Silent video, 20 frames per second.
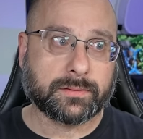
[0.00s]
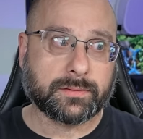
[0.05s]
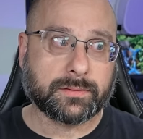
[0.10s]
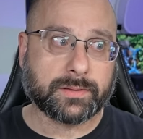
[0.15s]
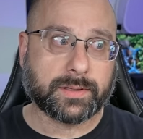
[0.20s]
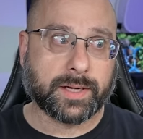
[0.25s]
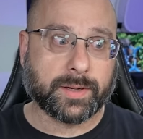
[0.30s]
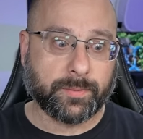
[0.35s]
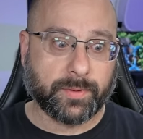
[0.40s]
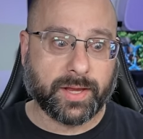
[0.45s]

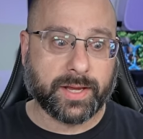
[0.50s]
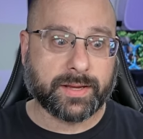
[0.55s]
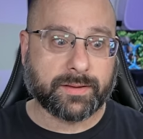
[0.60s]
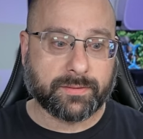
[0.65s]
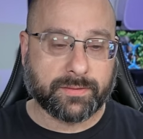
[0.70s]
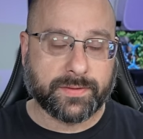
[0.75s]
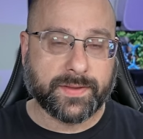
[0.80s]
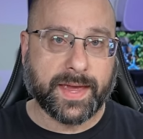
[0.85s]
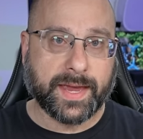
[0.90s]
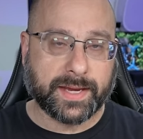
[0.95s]
And I'm like,
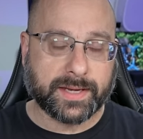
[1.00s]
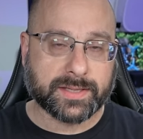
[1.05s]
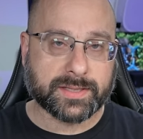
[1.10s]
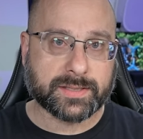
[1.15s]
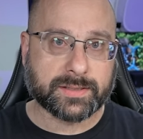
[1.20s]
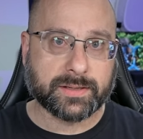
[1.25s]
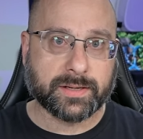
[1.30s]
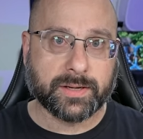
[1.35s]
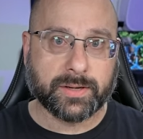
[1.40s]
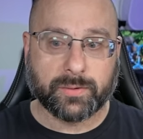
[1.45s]

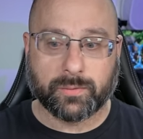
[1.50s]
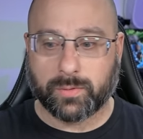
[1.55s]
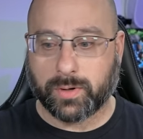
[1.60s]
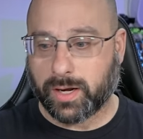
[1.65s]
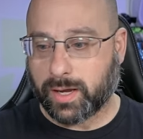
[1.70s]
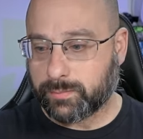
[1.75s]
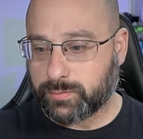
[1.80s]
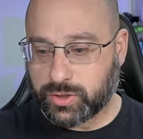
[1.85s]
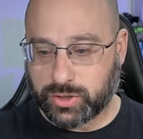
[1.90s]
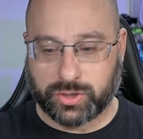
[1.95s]
thanks. When
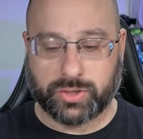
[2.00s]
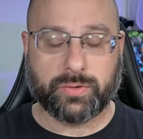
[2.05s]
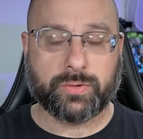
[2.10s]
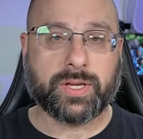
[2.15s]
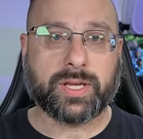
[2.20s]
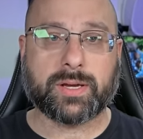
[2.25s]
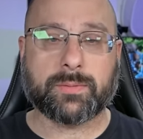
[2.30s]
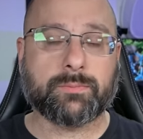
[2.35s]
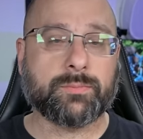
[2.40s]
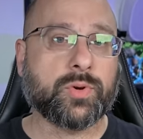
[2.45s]
I'm
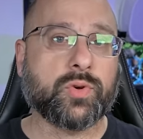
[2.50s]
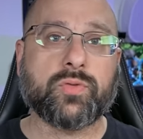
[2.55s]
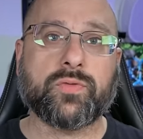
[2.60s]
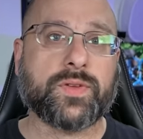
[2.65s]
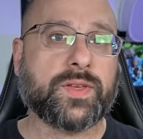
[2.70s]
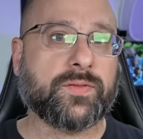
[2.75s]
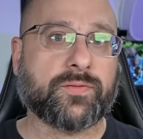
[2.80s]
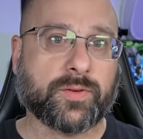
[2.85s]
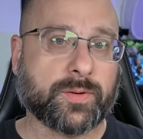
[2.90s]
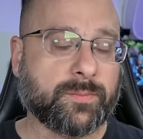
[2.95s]
shooting a
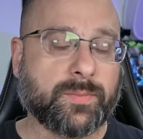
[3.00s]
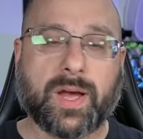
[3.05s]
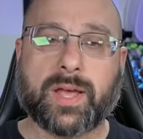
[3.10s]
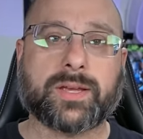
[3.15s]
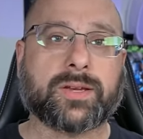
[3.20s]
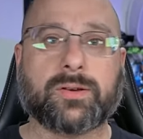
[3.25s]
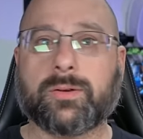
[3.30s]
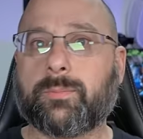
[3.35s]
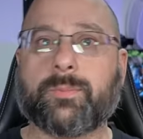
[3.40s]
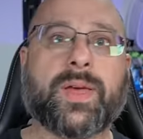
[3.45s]
movie for
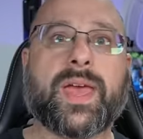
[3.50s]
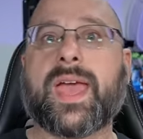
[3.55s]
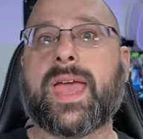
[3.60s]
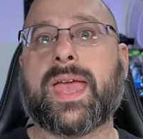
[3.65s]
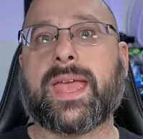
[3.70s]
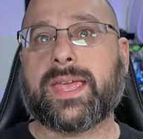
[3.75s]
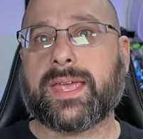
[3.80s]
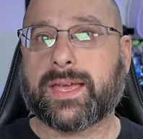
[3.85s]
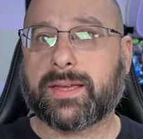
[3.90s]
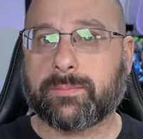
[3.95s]
Michael
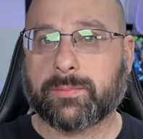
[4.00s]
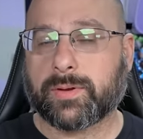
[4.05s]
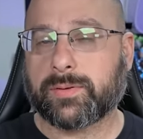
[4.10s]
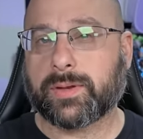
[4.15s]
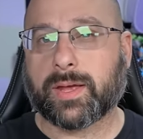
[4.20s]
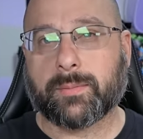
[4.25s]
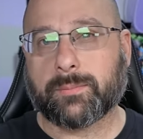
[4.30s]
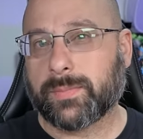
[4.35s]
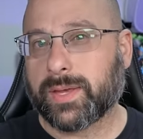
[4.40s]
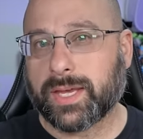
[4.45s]
Bay, and
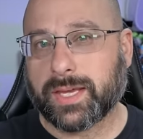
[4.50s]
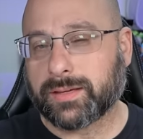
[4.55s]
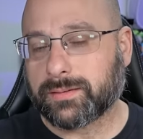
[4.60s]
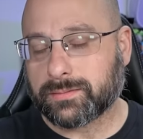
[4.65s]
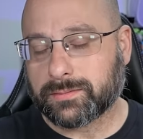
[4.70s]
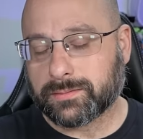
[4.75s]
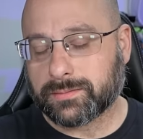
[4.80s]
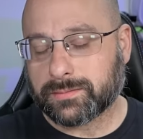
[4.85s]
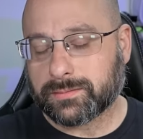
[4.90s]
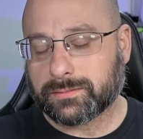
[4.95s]
not me,
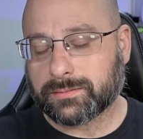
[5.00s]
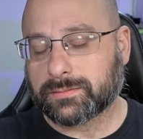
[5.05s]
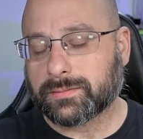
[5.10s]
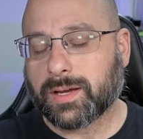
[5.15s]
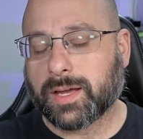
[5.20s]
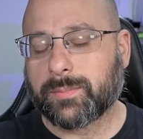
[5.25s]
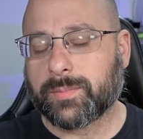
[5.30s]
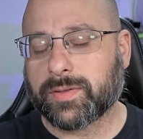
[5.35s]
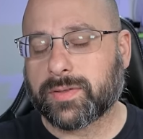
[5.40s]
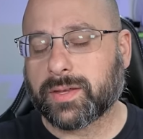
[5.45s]

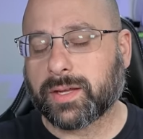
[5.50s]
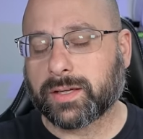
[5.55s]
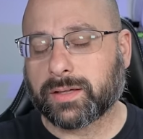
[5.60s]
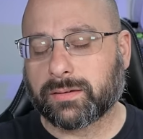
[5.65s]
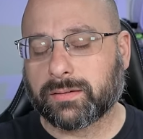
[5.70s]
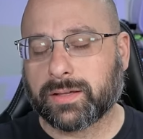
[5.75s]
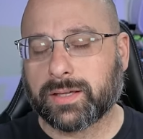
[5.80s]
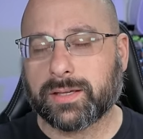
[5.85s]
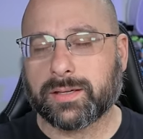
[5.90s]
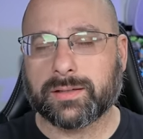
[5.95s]

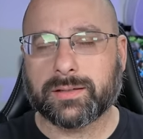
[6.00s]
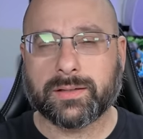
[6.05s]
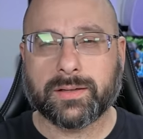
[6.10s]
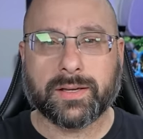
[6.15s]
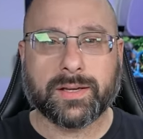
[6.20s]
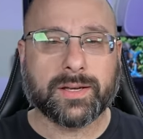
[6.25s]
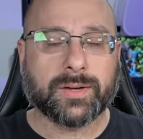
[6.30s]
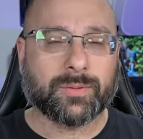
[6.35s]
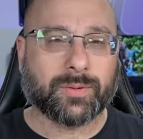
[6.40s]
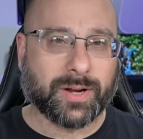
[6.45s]
hypothetically.
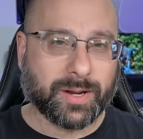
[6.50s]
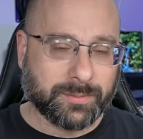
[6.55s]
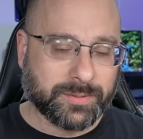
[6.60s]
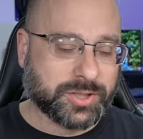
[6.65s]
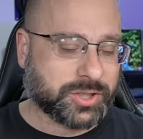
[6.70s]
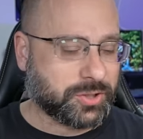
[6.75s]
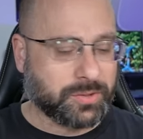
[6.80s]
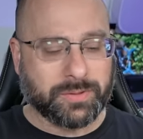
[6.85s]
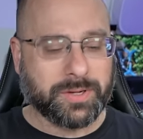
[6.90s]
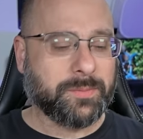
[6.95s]
When I'm
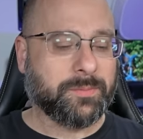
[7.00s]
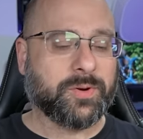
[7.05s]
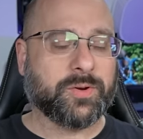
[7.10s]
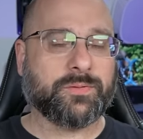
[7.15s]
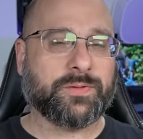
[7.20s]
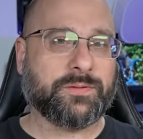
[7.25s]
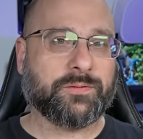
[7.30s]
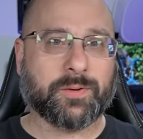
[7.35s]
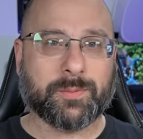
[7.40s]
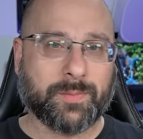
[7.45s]
shooting a
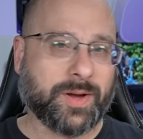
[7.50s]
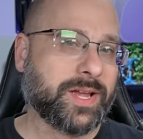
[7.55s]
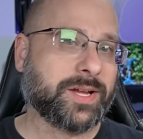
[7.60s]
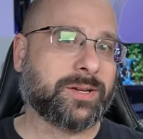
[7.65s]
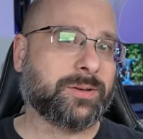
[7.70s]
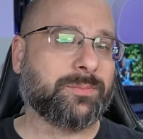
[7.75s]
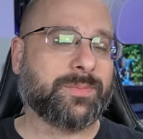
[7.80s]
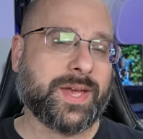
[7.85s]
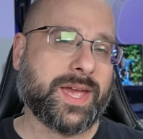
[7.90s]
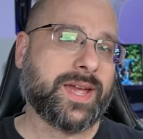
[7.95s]
movie for
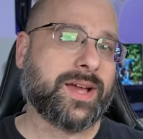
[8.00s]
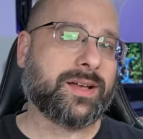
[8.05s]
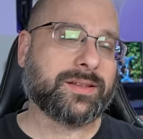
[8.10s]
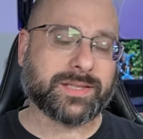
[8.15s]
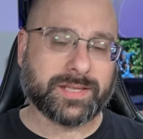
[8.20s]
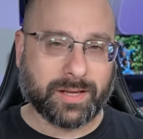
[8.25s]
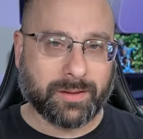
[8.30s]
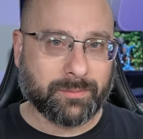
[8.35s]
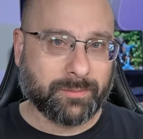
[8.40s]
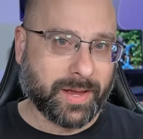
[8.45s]
Michael Bay, I'll
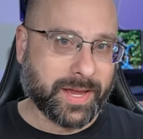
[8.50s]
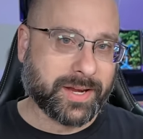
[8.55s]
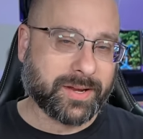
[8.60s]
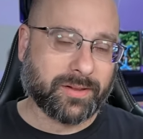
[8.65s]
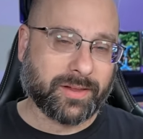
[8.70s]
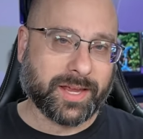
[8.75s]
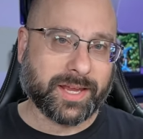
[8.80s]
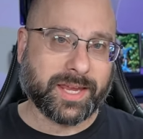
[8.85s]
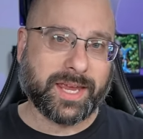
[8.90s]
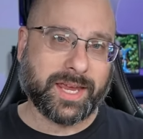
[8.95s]
tell
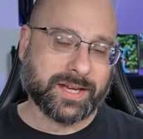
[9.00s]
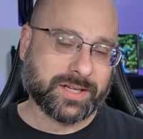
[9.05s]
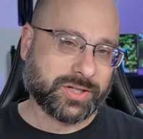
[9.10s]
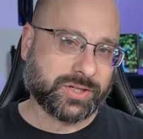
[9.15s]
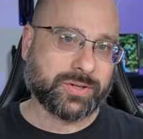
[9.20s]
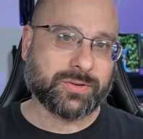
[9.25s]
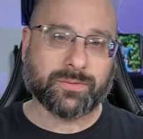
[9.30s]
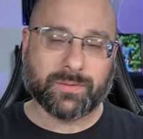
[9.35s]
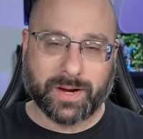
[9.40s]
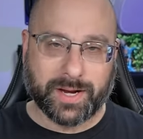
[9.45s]
Michael I can't
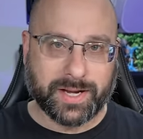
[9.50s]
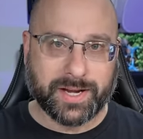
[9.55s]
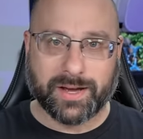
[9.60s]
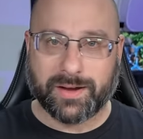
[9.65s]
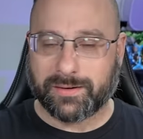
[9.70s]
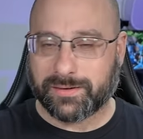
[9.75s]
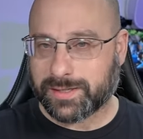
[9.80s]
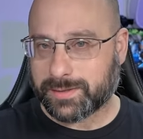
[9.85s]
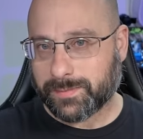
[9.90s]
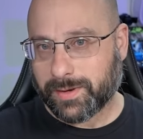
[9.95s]
shoot right
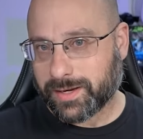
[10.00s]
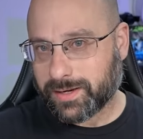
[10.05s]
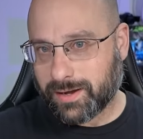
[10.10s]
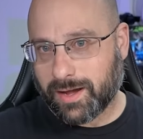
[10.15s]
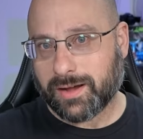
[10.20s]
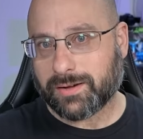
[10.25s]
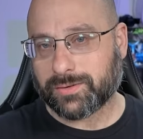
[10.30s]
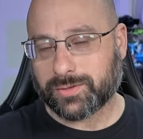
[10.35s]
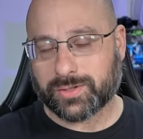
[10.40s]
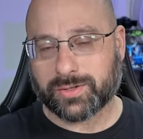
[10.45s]
now because my
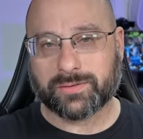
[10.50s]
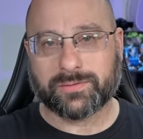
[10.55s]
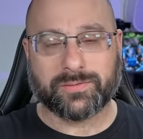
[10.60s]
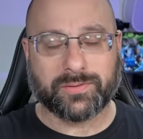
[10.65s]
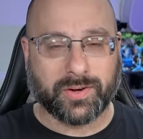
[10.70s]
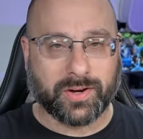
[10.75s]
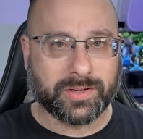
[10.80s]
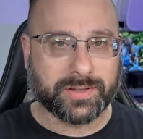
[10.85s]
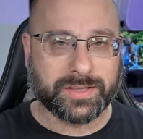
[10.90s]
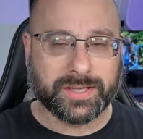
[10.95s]
goggles are
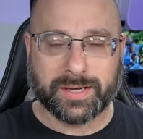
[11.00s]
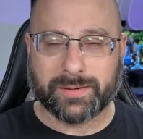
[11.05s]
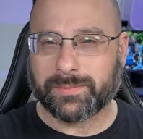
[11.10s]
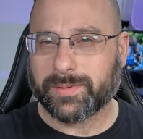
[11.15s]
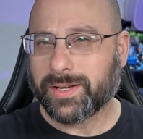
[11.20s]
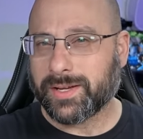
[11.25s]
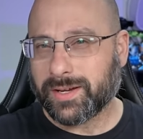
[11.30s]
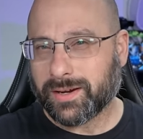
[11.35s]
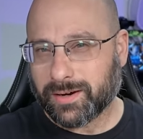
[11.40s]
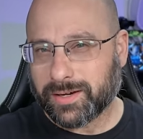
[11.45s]
fogged up.
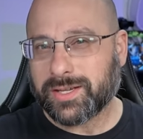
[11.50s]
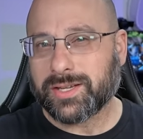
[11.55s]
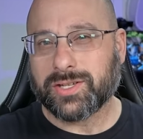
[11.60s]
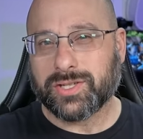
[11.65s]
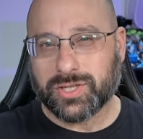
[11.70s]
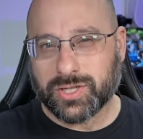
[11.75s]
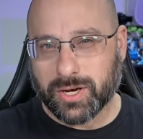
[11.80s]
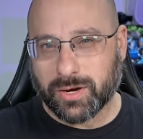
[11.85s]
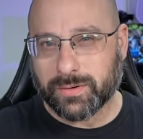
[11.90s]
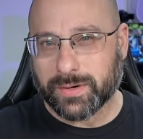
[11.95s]
Are you
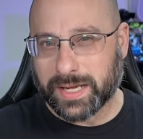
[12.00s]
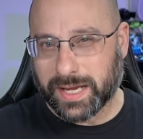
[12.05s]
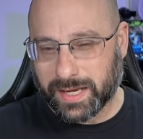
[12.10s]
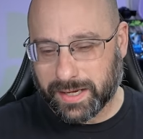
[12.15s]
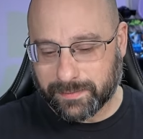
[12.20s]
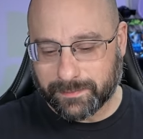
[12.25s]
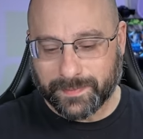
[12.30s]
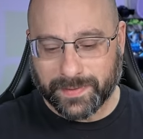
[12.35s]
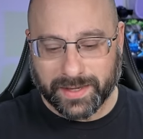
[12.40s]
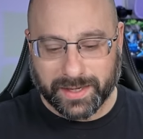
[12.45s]
joking?